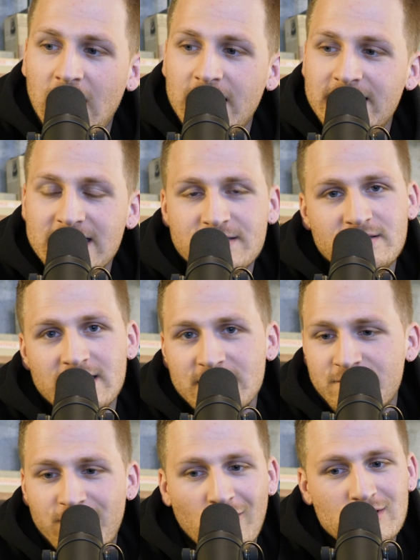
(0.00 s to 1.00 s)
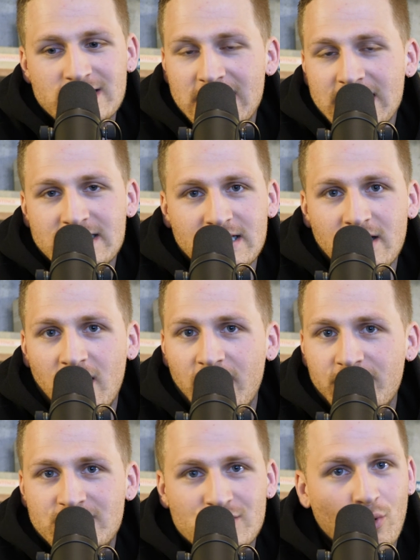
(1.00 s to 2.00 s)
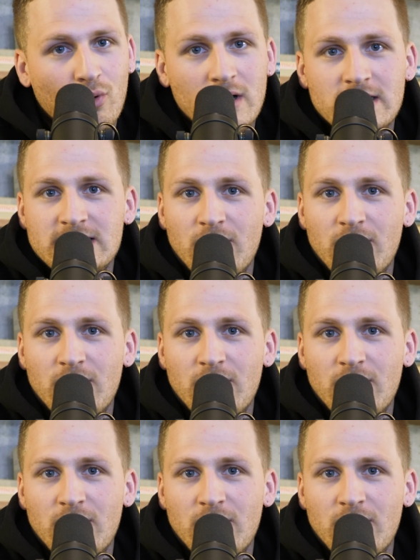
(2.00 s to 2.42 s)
this first season of stories